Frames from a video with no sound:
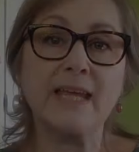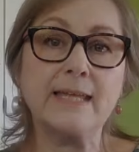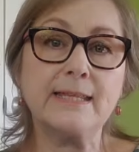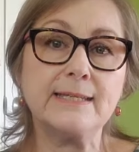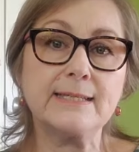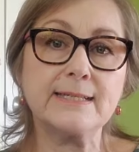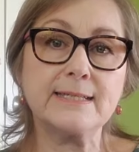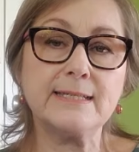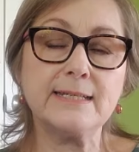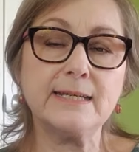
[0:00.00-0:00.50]

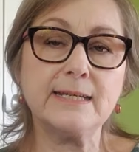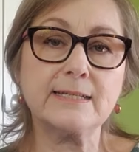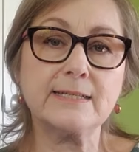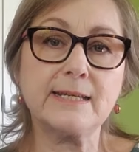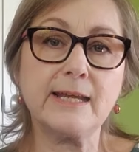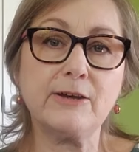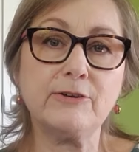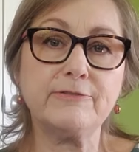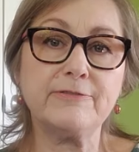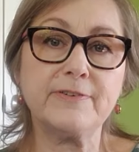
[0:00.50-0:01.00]
This next
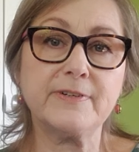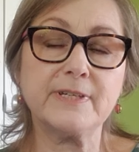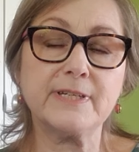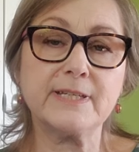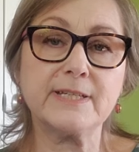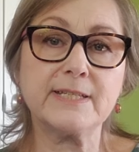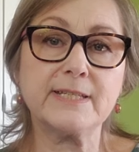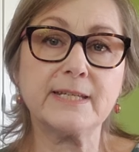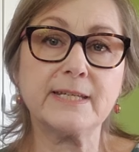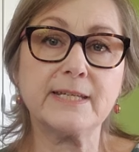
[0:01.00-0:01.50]

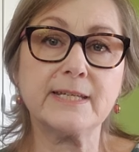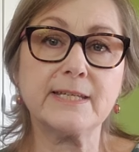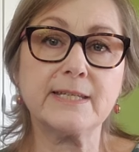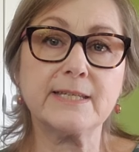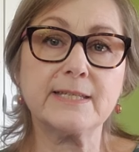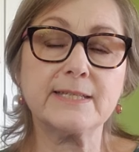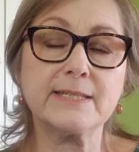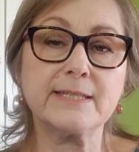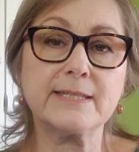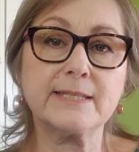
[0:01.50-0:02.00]
outfit
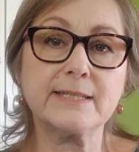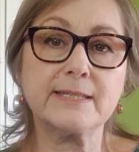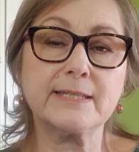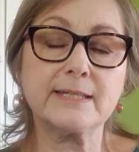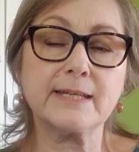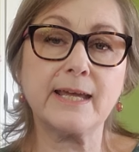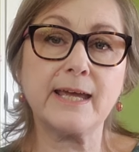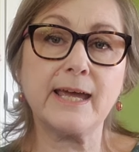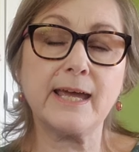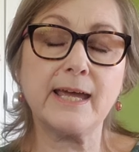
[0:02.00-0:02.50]

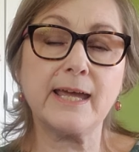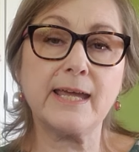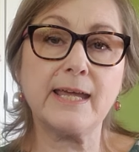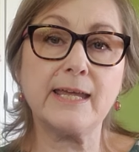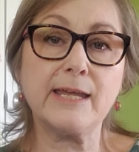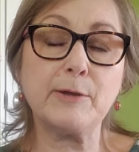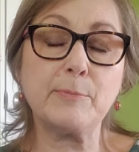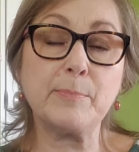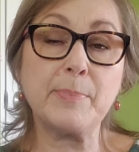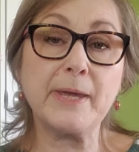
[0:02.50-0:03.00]
is
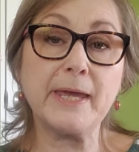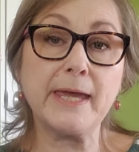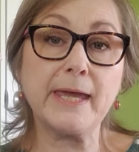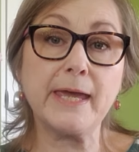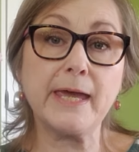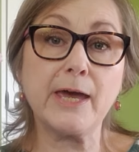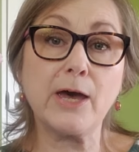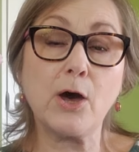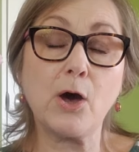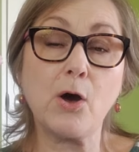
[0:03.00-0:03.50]
a
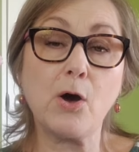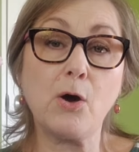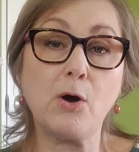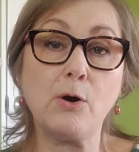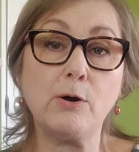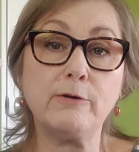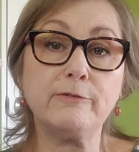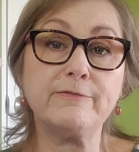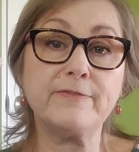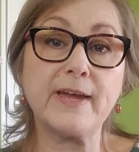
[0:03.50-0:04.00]
pair
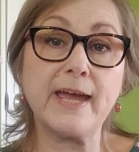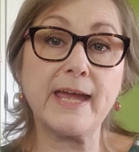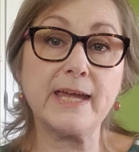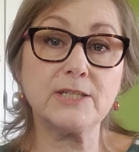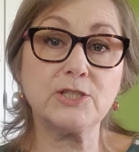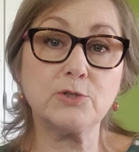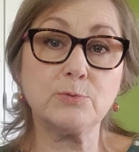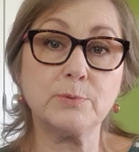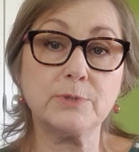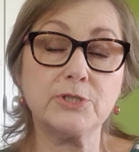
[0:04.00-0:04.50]
of
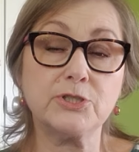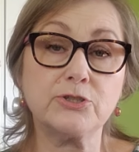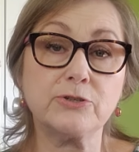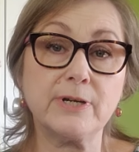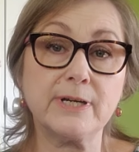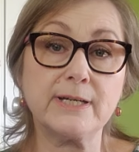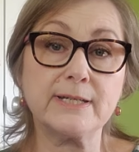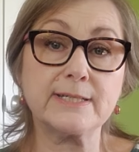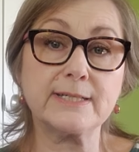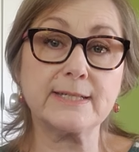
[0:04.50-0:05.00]
Ashwood
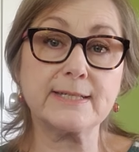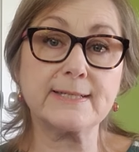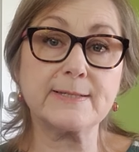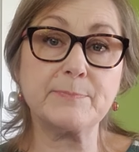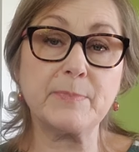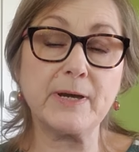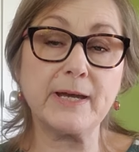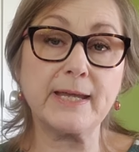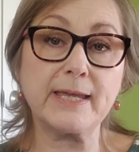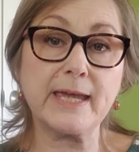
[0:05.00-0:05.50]
trousers
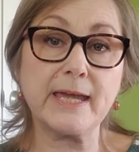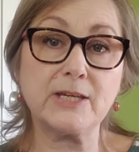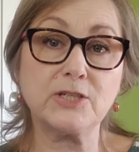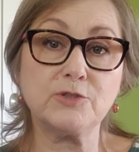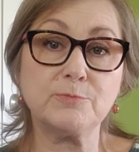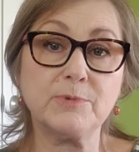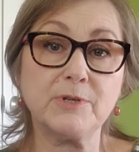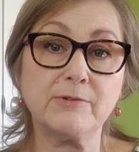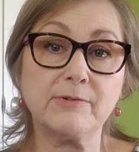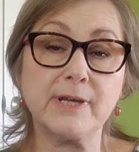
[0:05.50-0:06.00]
by
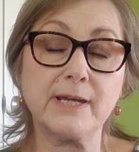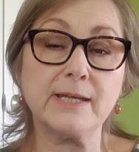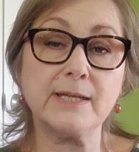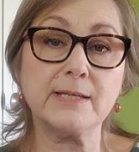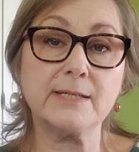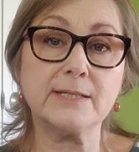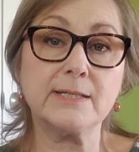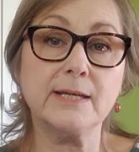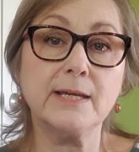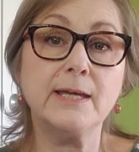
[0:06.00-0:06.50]

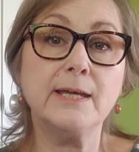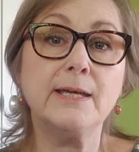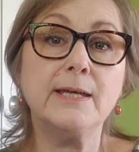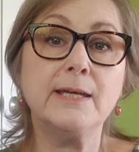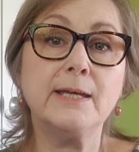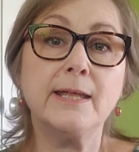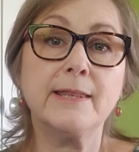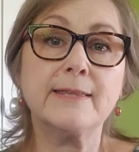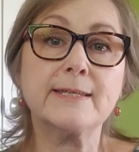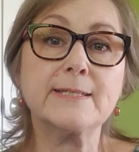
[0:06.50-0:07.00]
Cashmerette.
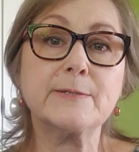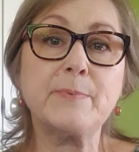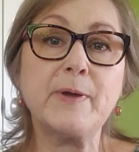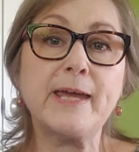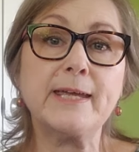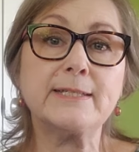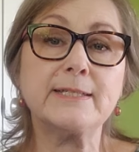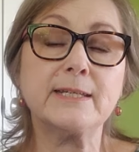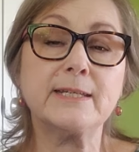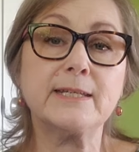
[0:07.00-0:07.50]
This
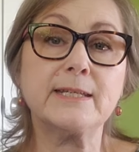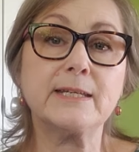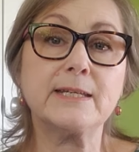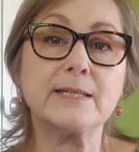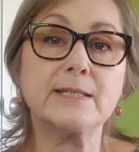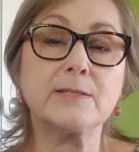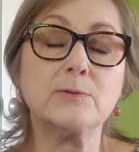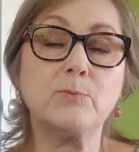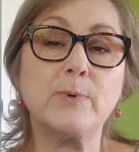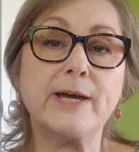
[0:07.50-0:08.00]
pattern
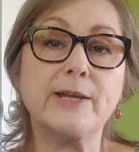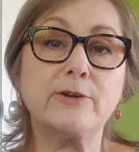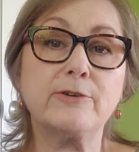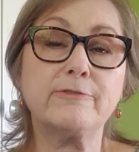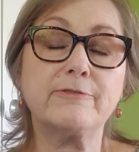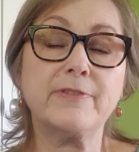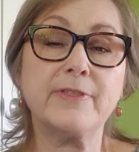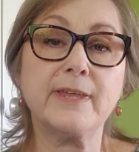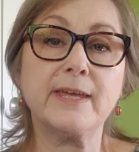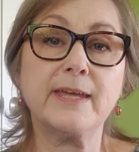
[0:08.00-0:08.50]
is one
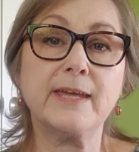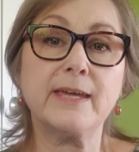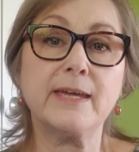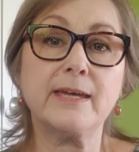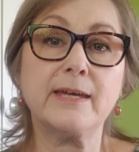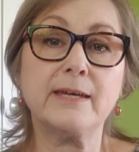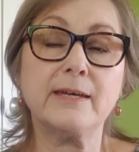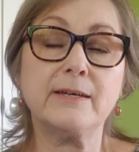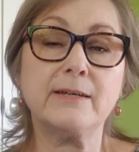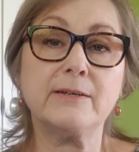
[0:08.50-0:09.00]
of
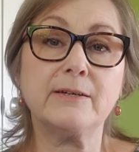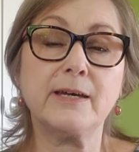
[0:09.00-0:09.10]
their